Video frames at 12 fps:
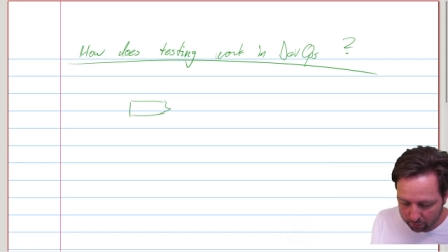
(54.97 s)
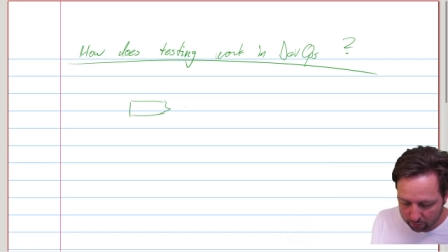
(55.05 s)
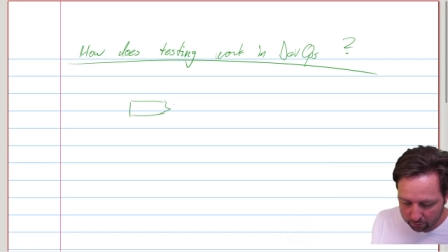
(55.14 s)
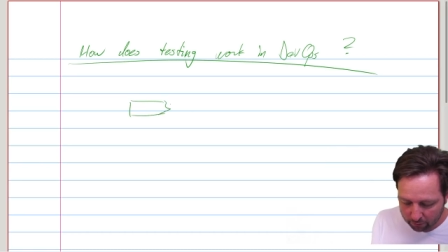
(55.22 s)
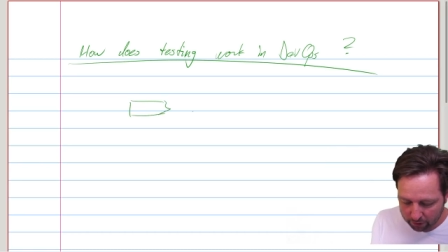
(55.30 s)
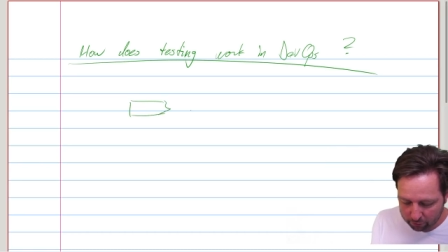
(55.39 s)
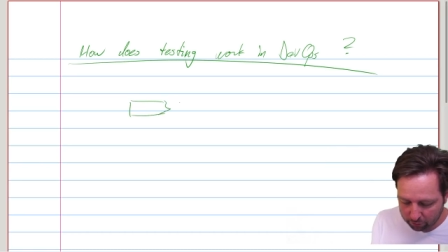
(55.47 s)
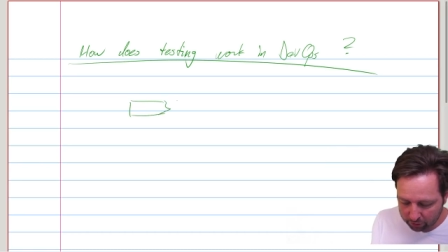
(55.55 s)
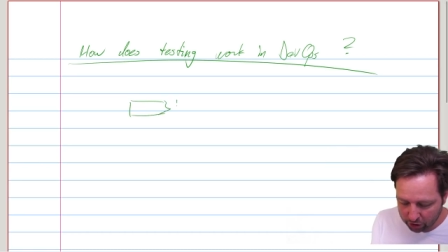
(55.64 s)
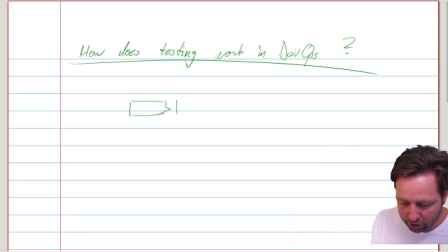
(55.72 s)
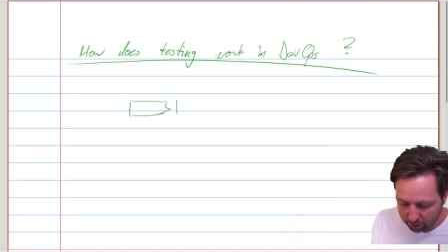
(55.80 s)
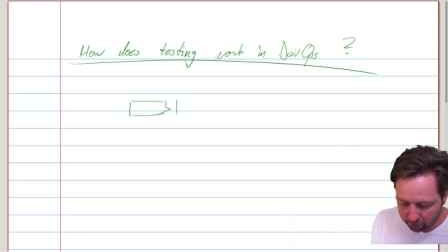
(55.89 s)
very
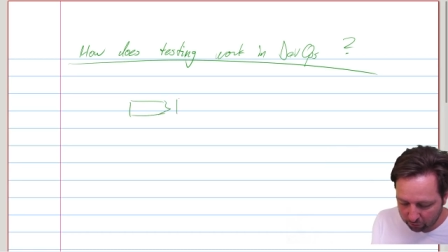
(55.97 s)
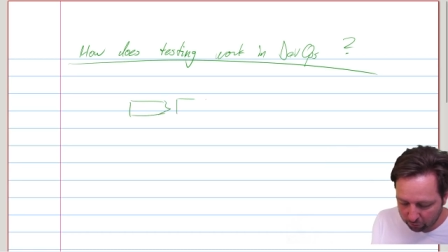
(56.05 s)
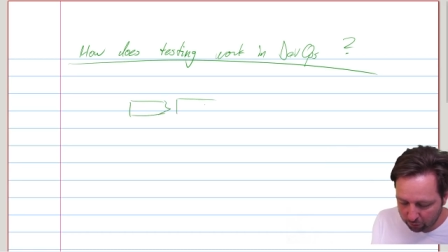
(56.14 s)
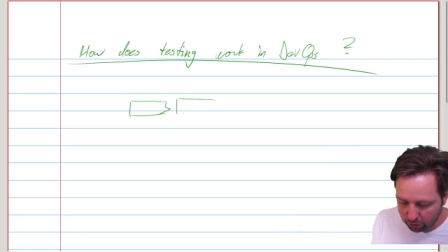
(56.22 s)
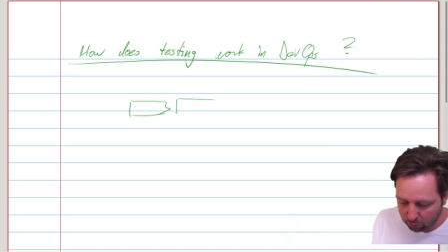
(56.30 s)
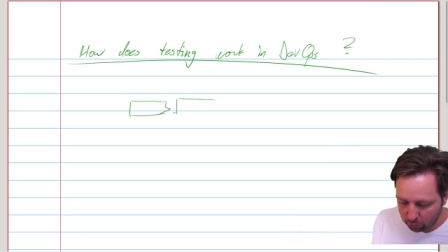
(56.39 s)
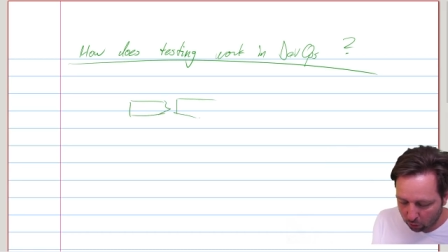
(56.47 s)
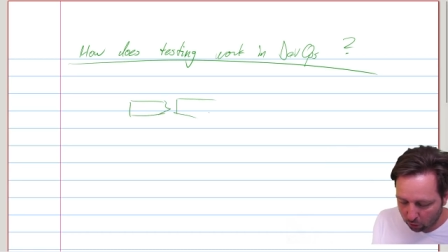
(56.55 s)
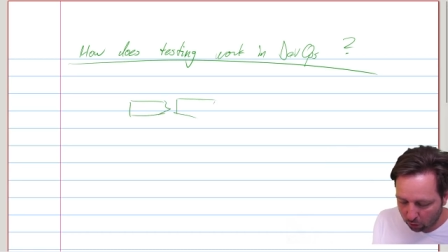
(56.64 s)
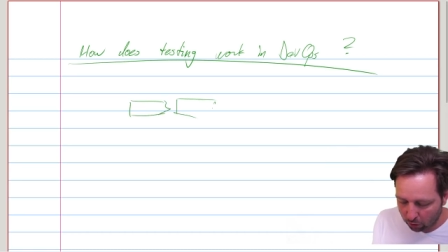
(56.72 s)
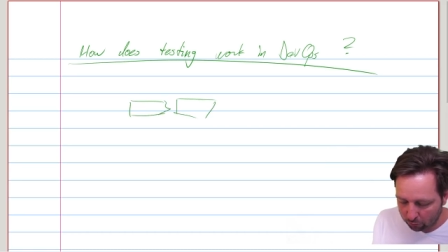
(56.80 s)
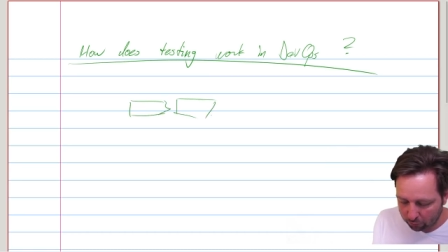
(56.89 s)
traditionalist view
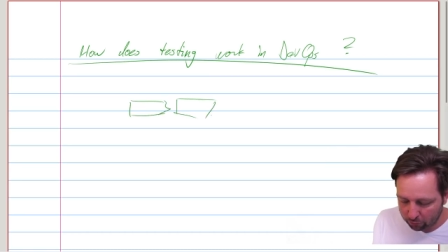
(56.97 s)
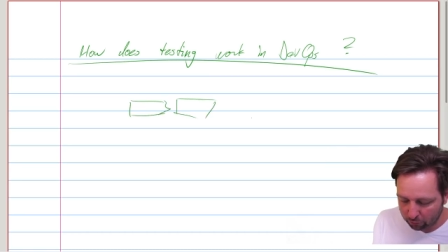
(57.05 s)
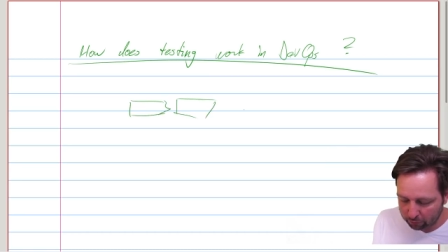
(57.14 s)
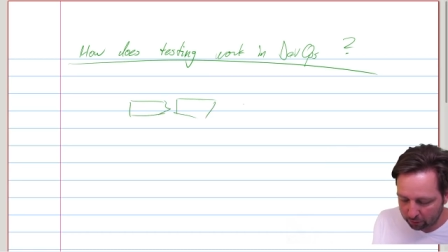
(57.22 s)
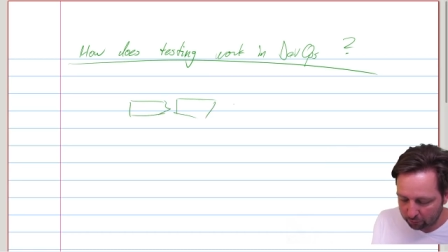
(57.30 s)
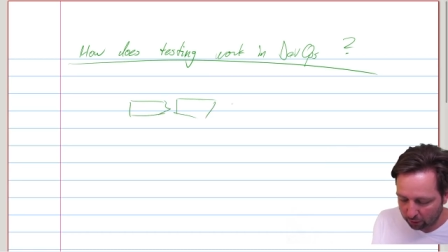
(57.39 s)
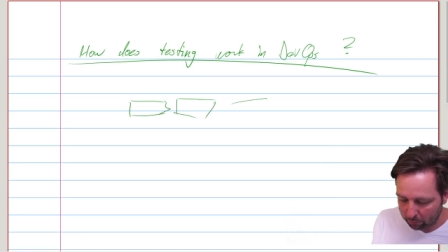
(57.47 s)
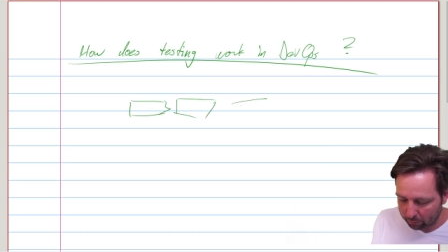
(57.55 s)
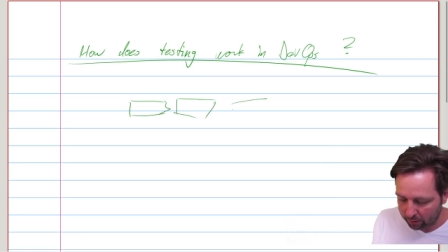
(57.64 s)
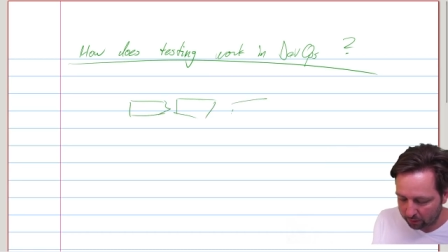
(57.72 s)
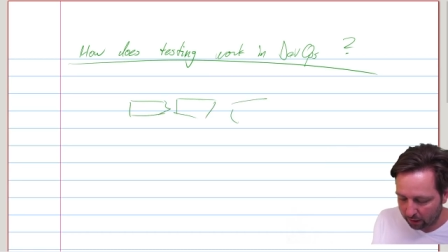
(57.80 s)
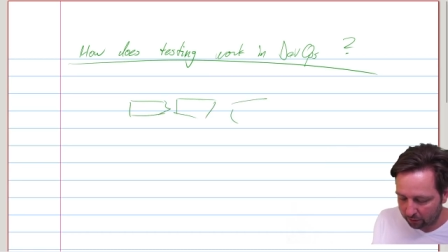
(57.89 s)
of software
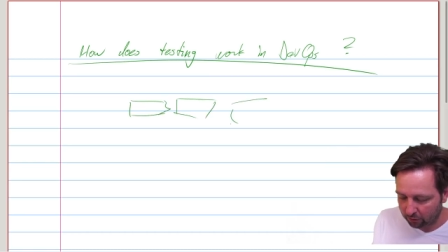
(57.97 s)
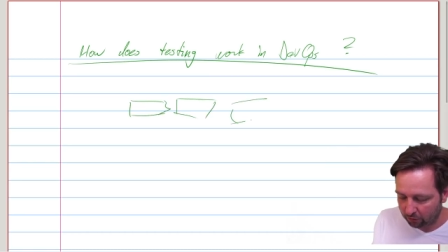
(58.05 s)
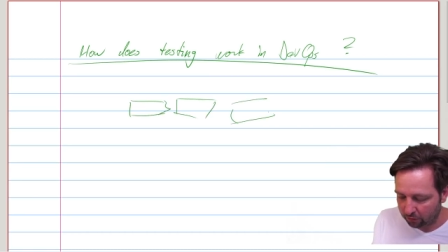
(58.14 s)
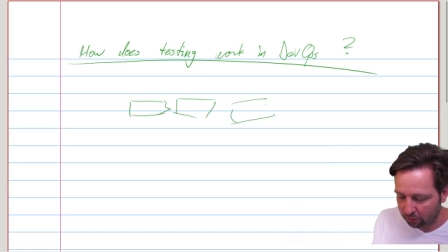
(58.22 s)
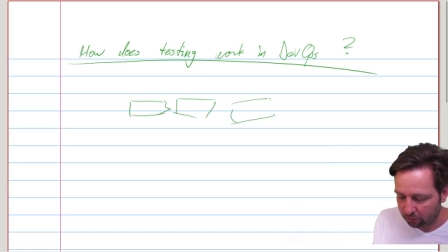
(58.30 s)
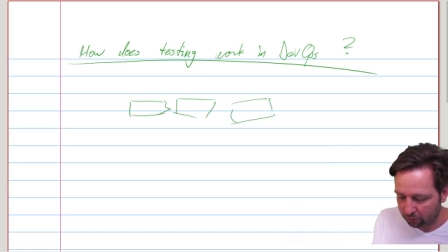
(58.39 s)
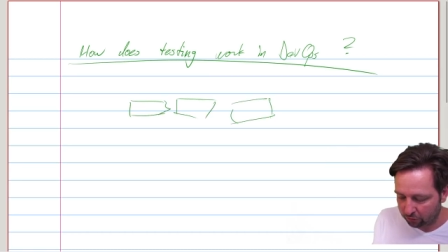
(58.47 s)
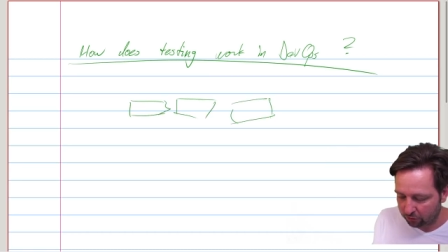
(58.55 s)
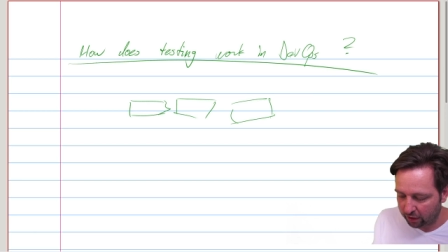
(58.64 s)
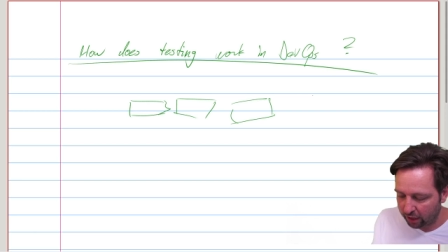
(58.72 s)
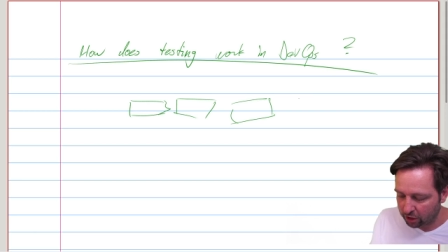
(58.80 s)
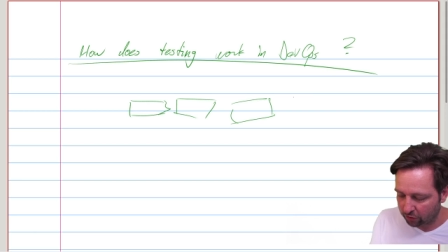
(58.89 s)
development as a series of
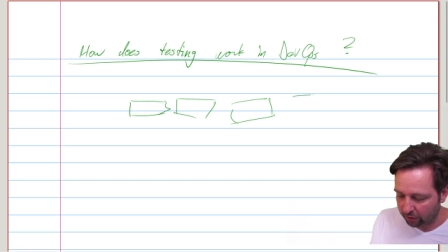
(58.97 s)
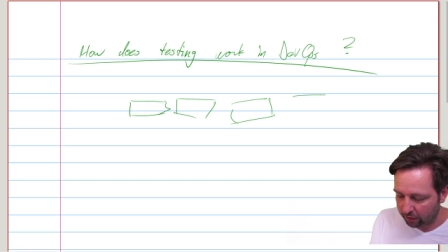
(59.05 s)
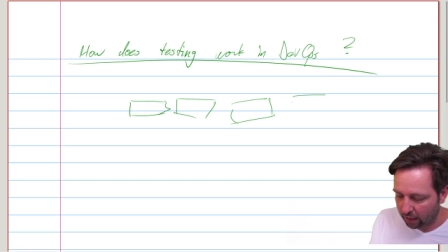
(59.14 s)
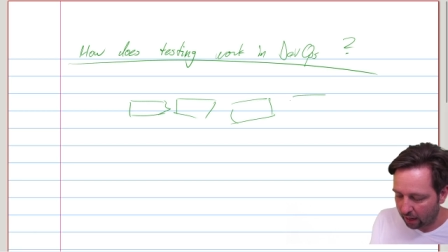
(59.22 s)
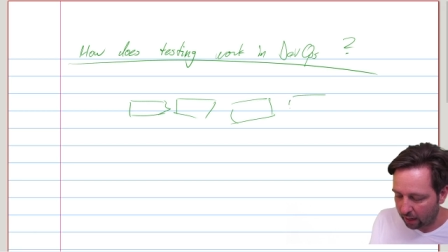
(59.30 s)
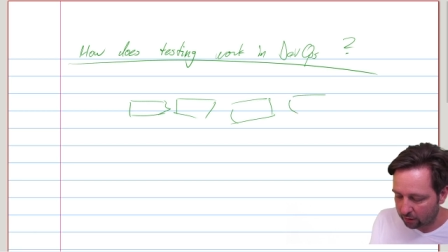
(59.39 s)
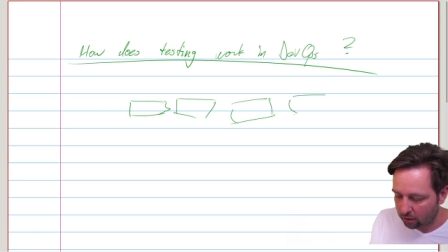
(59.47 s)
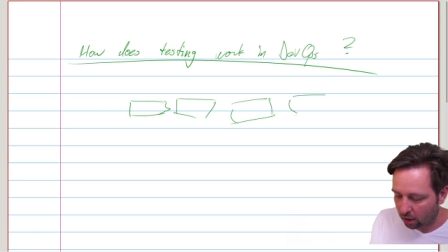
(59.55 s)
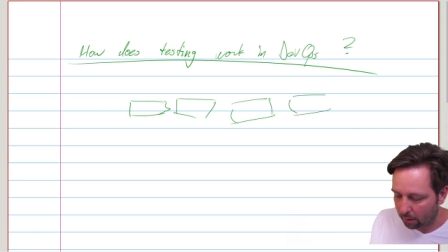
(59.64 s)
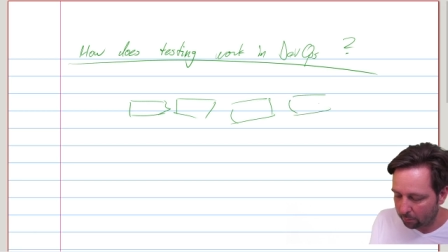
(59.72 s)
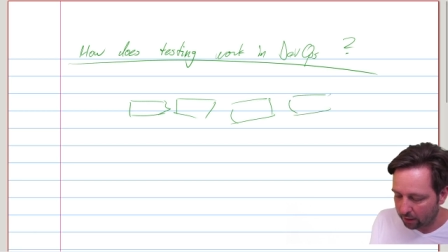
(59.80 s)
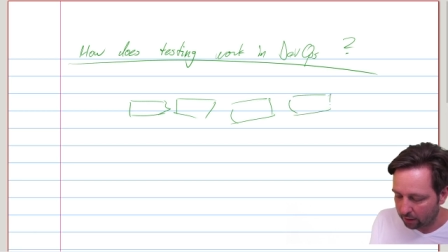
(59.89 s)
stages, I can't
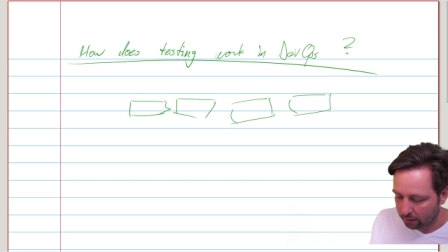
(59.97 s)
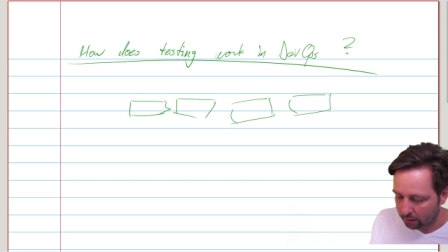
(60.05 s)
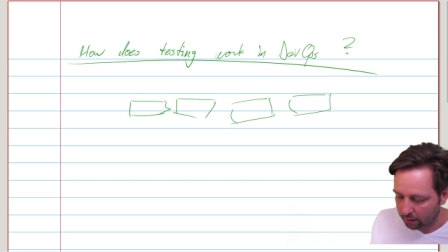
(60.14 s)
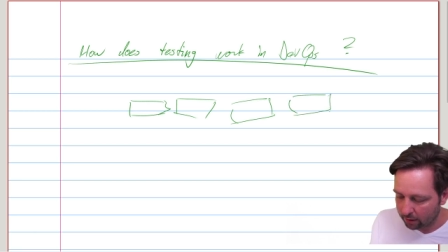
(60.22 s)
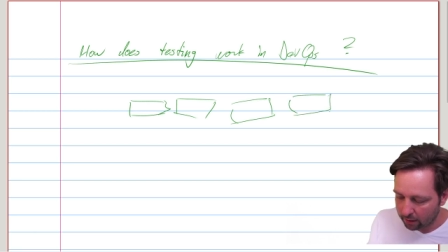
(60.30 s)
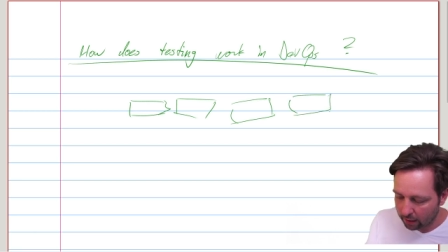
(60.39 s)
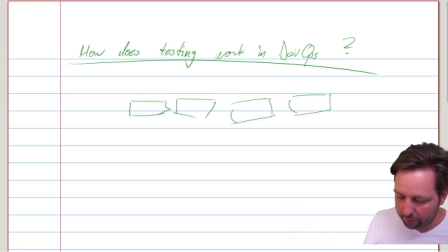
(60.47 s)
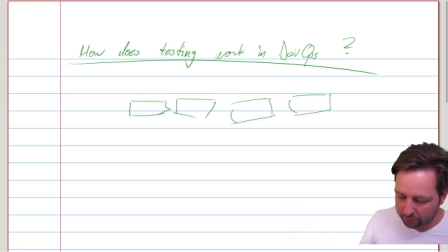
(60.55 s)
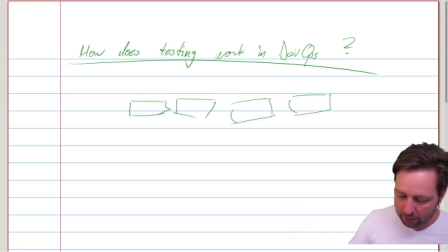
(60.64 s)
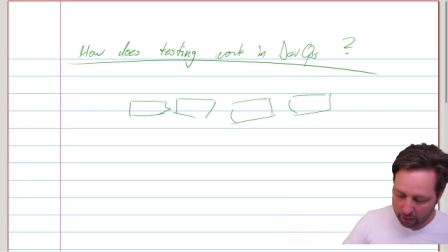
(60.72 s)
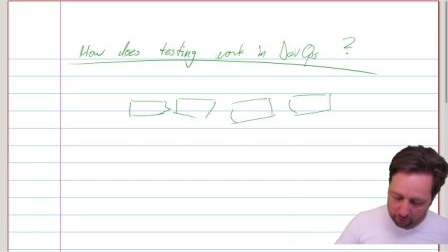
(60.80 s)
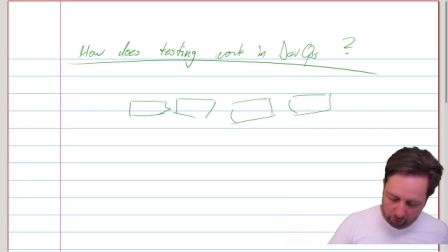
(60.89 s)
come in at the
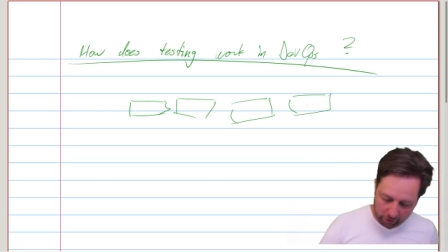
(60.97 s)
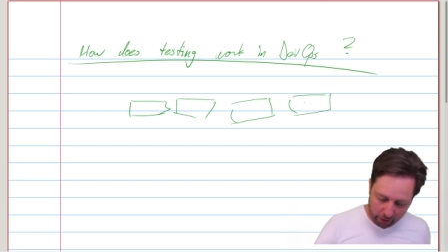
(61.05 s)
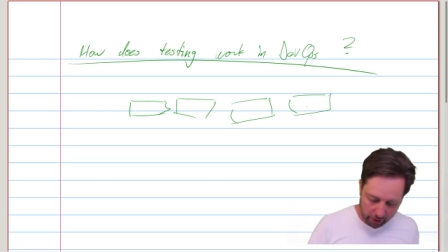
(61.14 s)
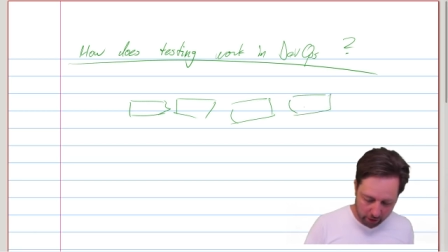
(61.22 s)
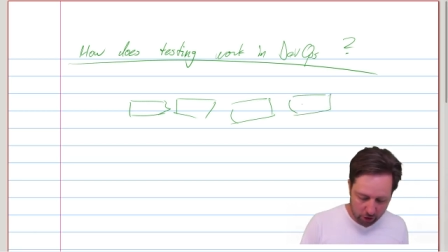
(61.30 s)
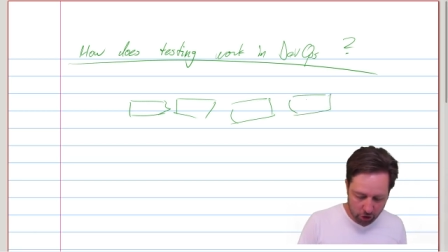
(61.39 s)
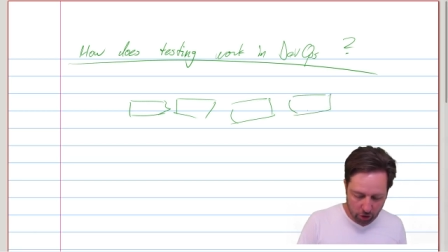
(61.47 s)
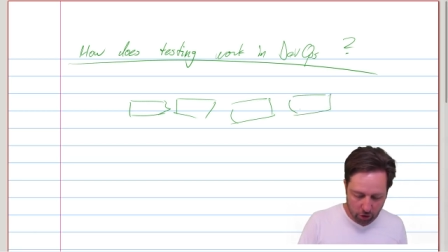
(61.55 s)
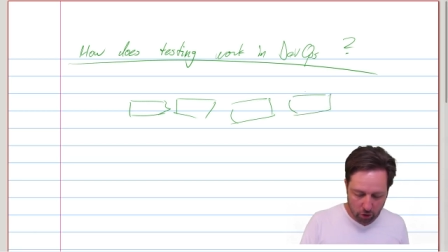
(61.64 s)
last stage